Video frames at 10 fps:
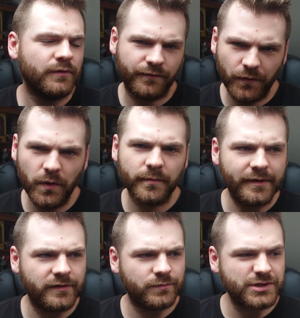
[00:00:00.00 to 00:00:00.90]

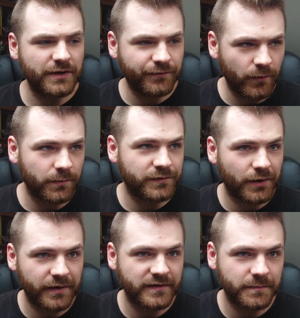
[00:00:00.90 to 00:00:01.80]
performance, which I thought was
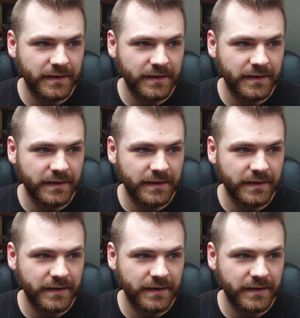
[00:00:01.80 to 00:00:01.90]
going to